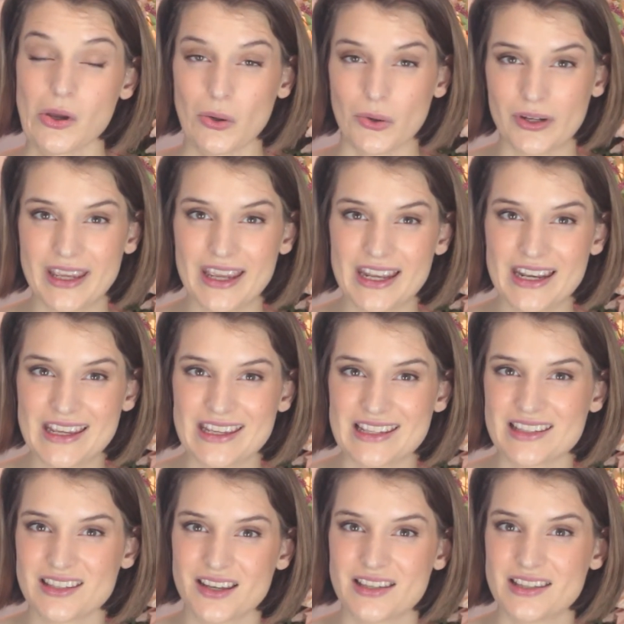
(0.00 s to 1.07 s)
Organic
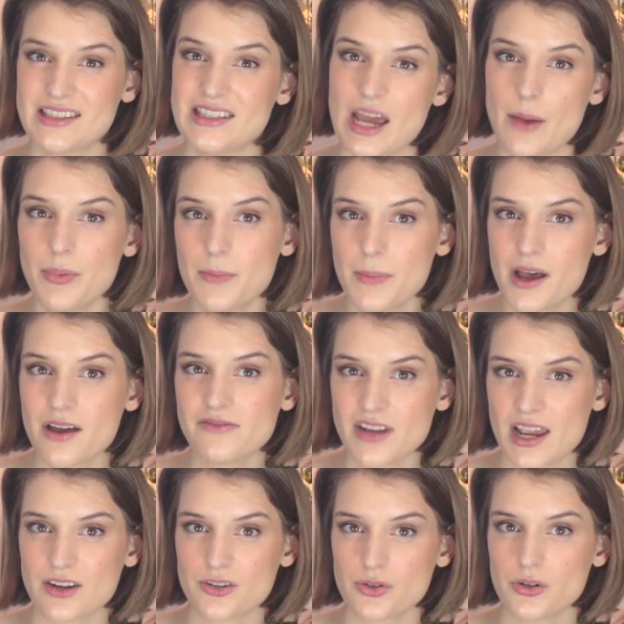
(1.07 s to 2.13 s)
is a step above
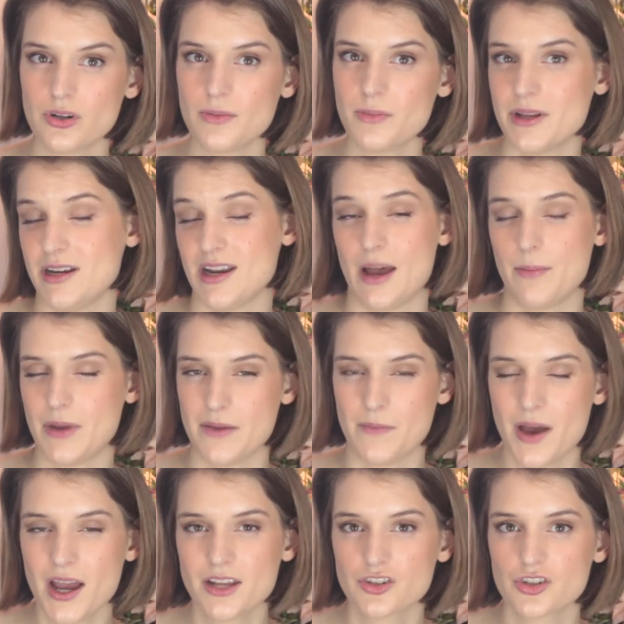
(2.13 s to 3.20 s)
natural, but not by
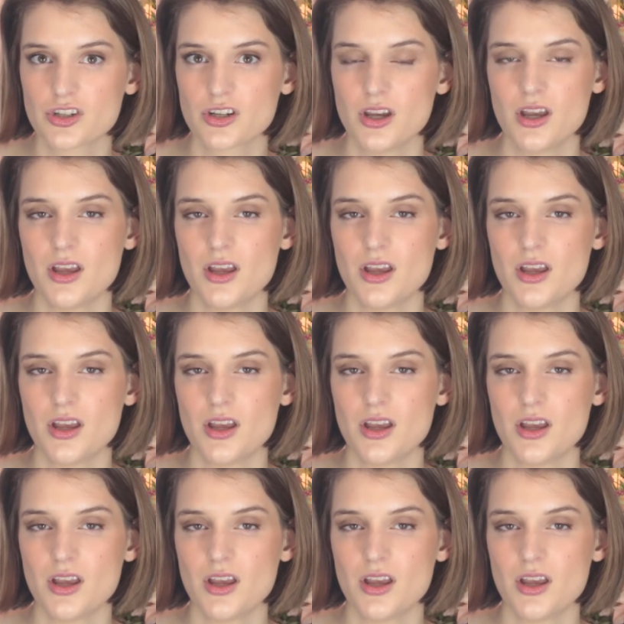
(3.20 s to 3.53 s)
much.